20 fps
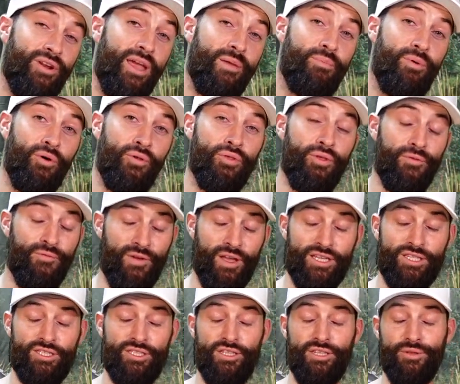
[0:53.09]
and I both
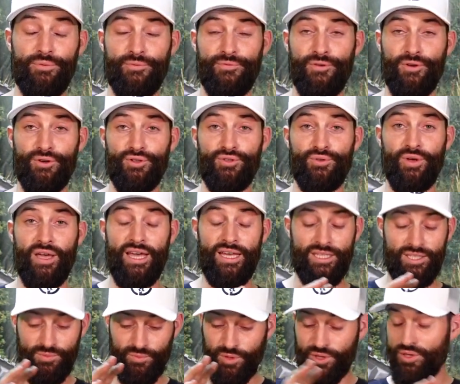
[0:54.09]
affectionately refer to
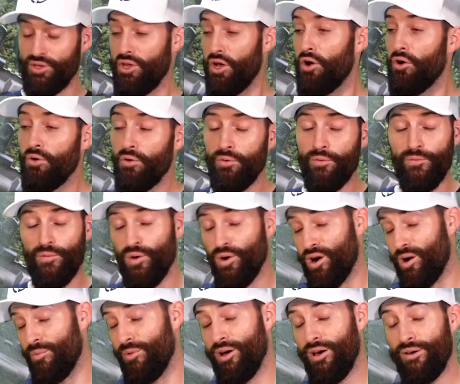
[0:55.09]
as, and with no
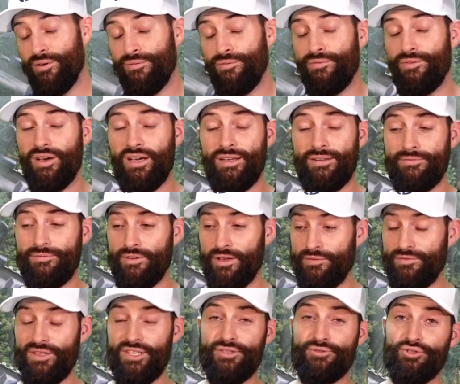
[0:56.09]
form of, of,
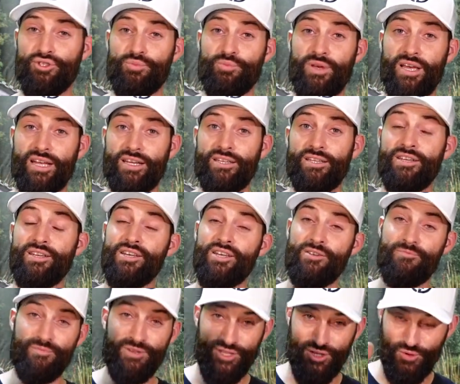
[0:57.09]
of disrespect,
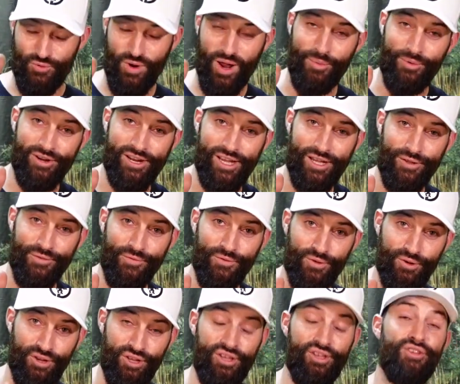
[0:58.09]
Mr. Robert
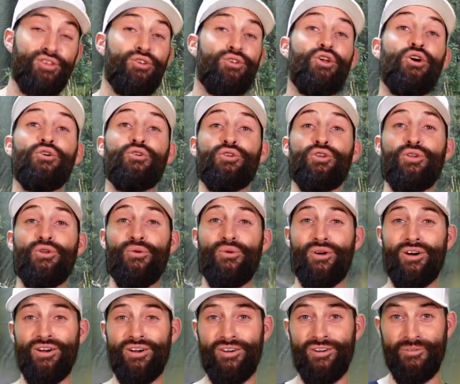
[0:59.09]
California, you know who you
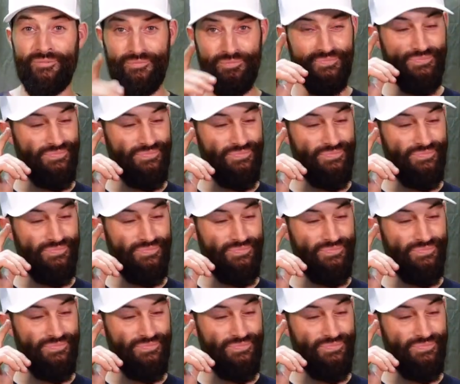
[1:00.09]
are.